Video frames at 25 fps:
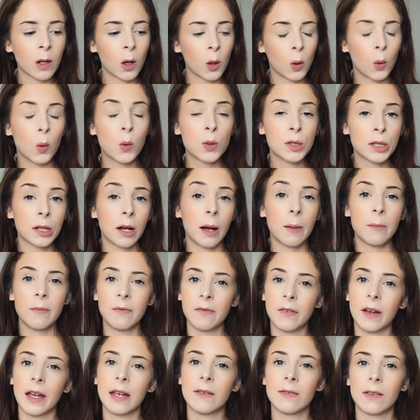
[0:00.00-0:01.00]
all-time
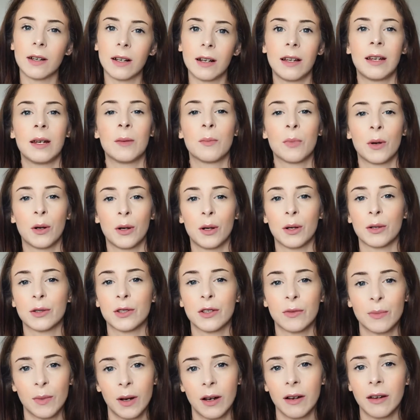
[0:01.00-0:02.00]
favourite cleaning products
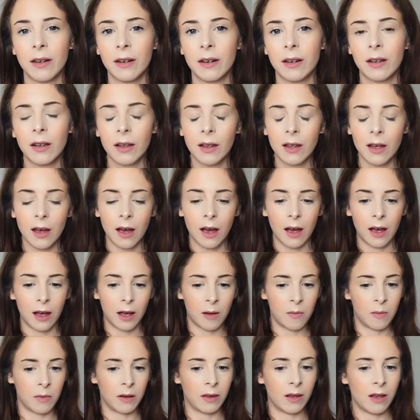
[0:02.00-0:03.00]
of mine.
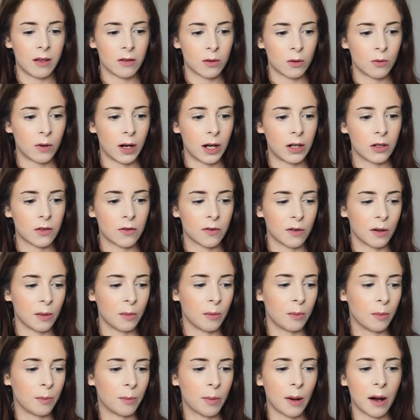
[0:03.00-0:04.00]
And this will range
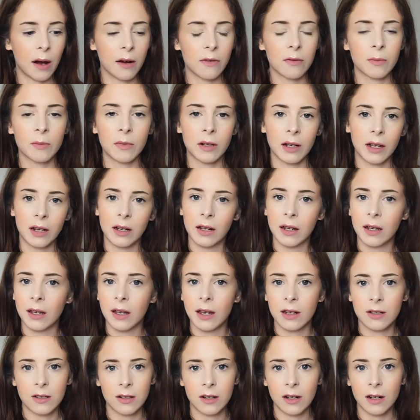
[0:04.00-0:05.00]
from bathroom cleaning,
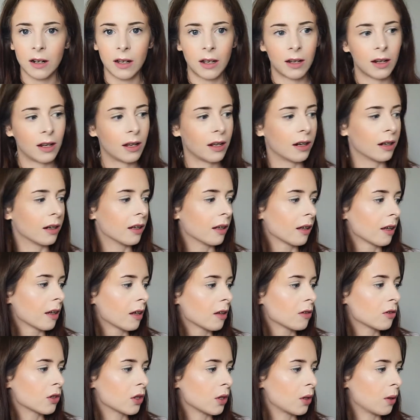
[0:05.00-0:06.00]
kitchen cleaning,
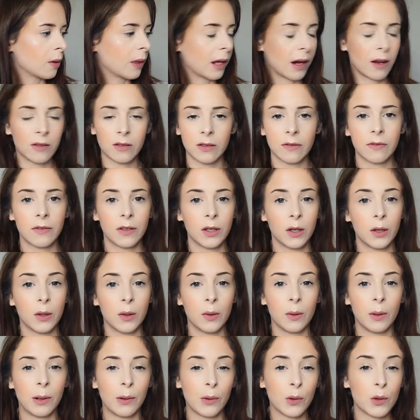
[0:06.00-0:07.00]
to there's a
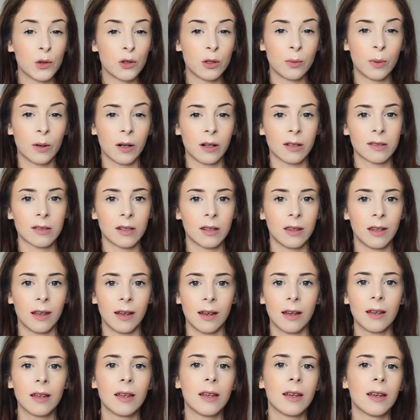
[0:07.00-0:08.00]
few laundry products in
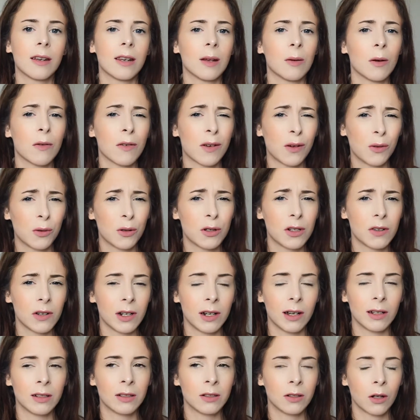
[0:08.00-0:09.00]
there. Now with
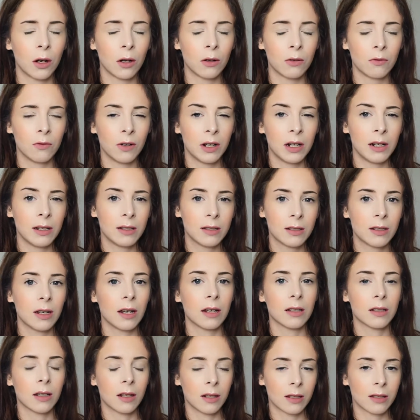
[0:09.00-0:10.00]
laundry, I don't really
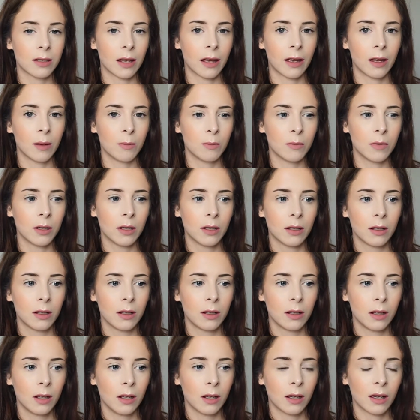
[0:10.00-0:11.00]
stick to the same
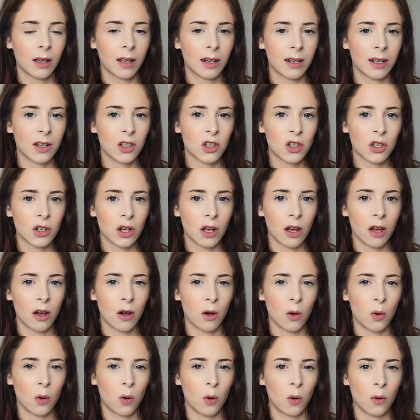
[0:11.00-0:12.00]
conditioner
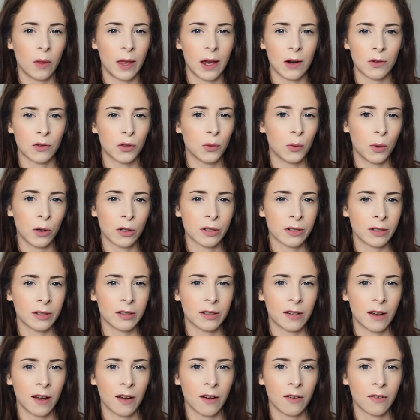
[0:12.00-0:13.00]
or the actual washing
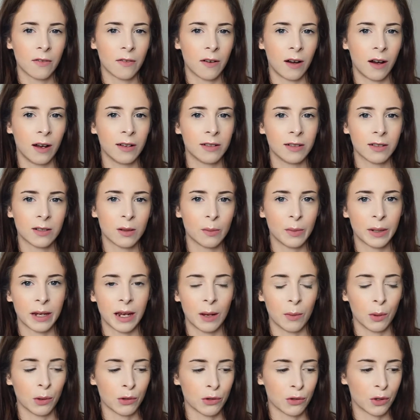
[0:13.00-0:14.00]
stuff. I just normally
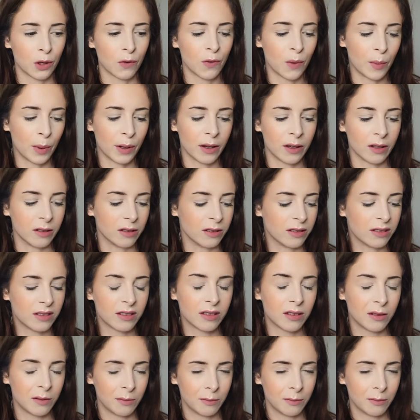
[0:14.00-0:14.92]
get what's on offer because